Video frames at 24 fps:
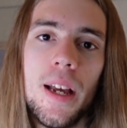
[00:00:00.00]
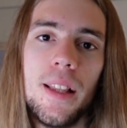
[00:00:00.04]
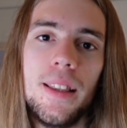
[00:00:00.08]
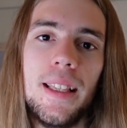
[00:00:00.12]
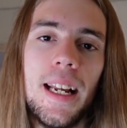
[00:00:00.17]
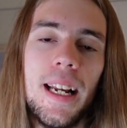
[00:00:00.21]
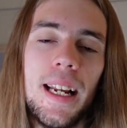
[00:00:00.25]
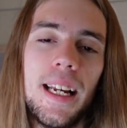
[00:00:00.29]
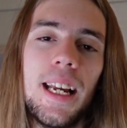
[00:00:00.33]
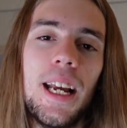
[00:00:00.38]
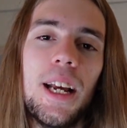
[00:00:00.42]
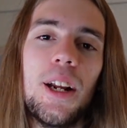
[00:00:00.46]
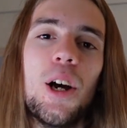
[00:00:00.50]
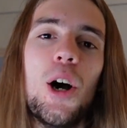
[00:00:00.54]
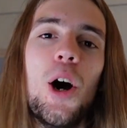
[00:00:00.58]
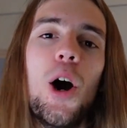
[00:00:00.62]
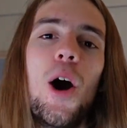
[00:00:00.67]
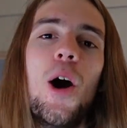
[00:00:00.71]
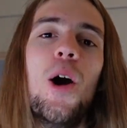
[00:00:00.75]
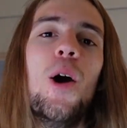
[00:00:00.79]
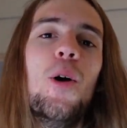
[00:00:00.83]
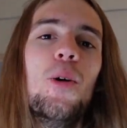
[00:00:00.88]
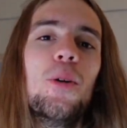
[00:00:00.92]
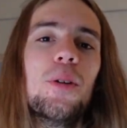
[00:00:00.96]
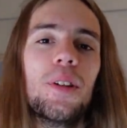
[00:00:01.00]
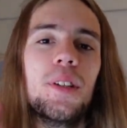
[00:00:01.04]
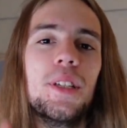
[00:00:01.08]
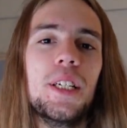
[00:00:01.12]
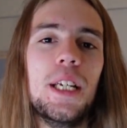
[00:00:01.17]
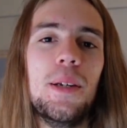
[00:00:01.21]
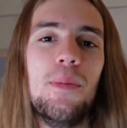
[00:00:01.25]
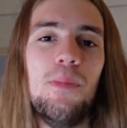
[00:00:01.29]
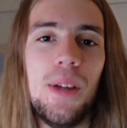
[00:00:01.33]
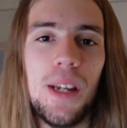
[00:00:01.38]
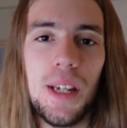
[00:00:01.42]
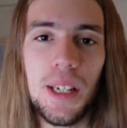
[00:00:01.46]
then it could
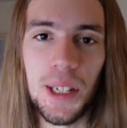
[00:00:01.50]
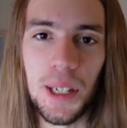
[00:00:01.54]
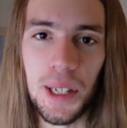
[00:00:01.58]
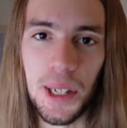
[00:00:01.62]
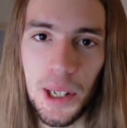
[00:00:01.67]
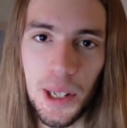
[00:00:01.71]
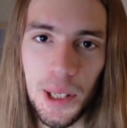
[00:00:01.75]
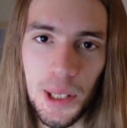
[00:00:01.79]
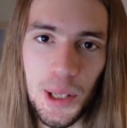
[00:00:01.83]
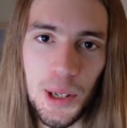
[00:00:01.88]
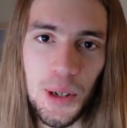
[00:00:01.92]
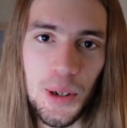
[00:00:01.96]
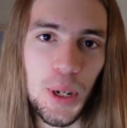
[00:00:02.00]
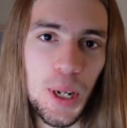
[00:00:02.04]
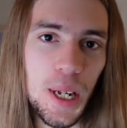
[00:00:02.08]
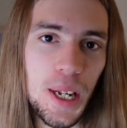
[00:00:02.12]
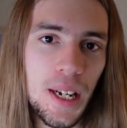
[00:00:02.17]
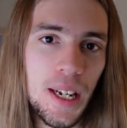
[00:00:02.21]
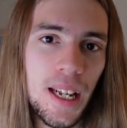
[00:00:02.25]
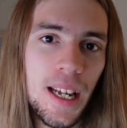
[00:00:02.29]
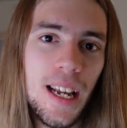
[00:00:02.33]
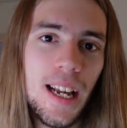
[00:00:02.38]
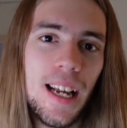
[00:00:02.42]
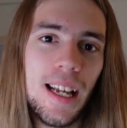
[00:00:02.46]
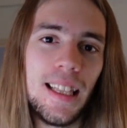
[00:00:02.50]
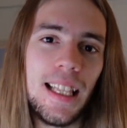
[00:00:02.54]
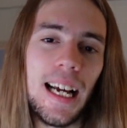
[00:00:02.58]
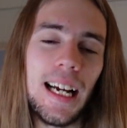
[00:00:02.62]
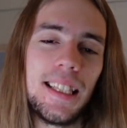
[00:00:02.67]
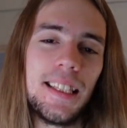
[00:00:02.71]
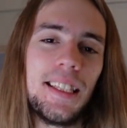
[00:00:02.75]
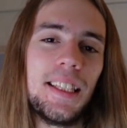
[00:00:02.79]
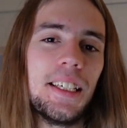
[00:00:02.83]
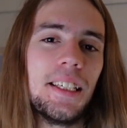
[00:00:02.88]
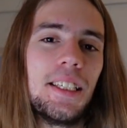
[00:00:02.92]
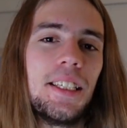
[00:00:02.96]
only be concluded
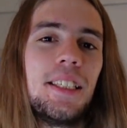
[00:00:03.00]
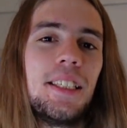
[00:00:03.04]
that the